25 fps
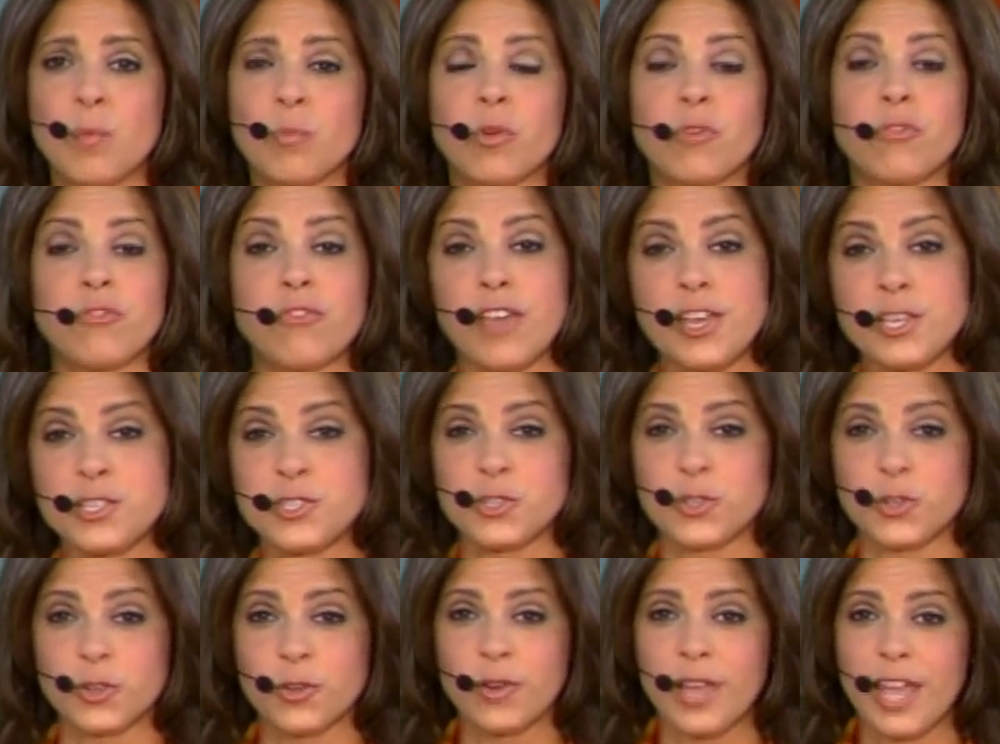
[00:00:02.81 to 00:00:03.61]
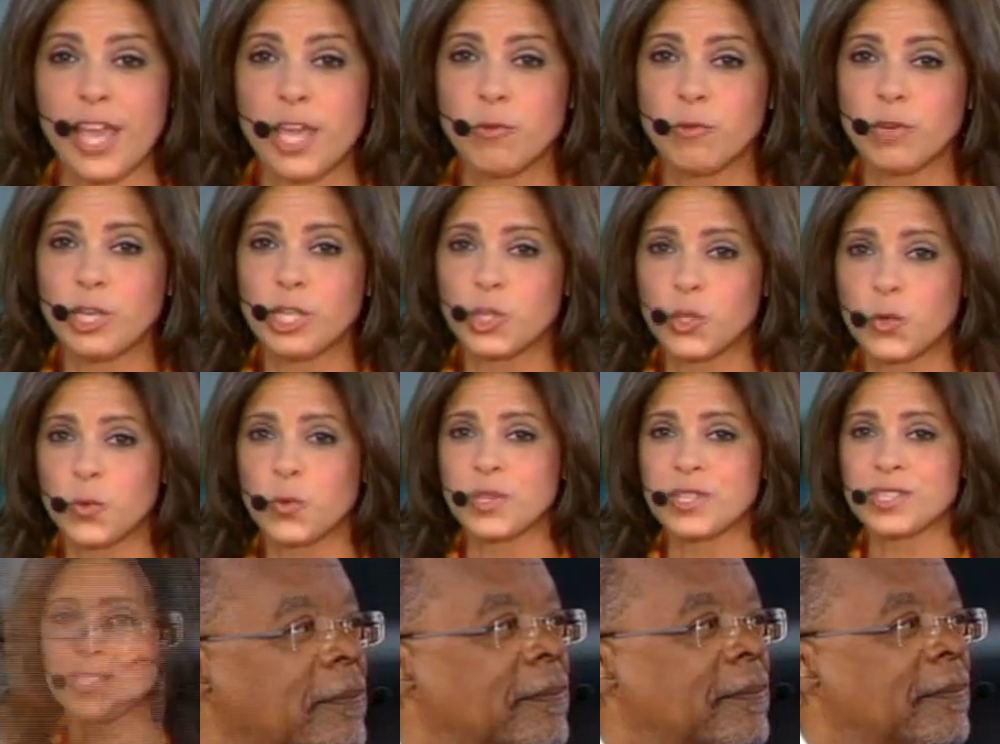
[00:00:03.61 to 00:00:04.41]
Professor Henry
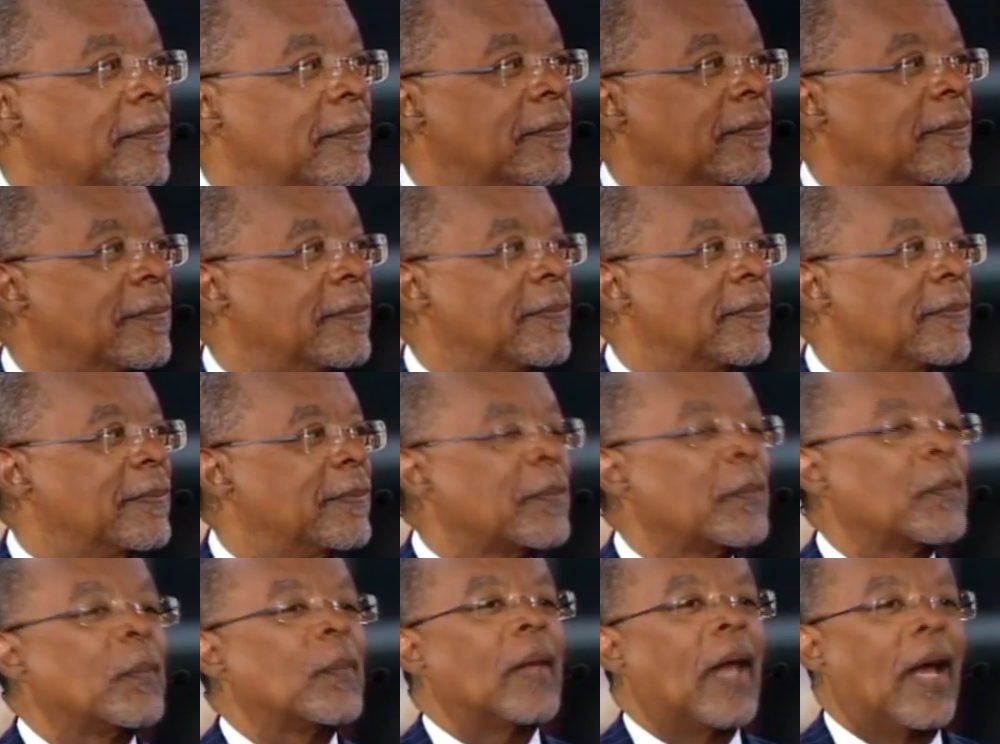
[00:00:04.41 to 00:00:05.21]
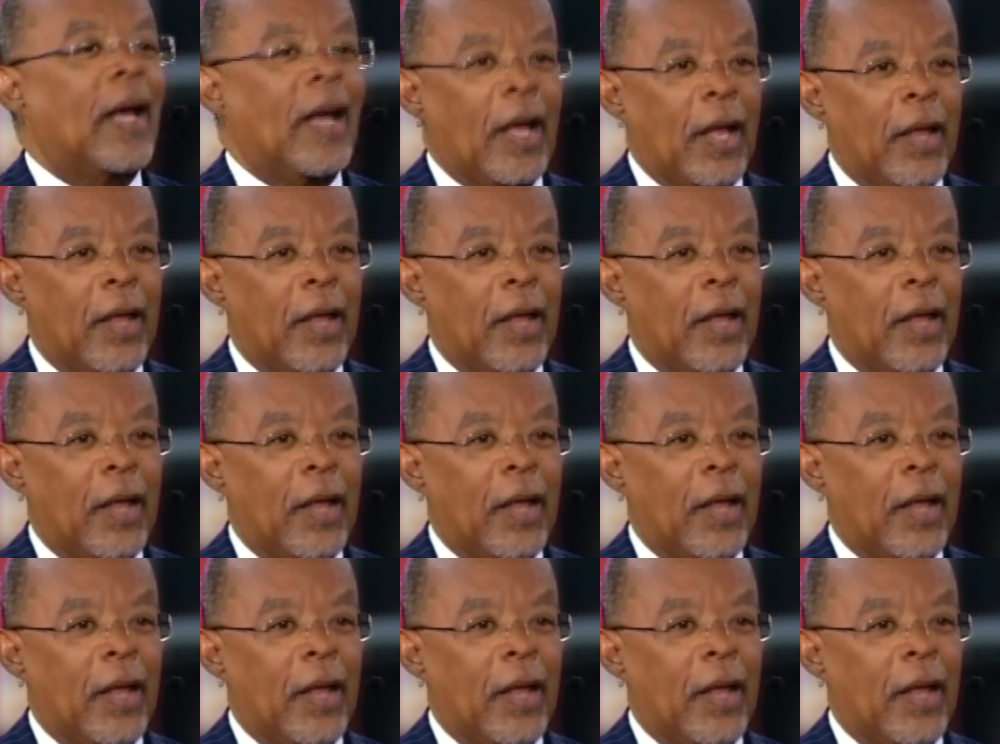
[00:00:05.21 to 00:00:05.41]
Louis Gates joining us.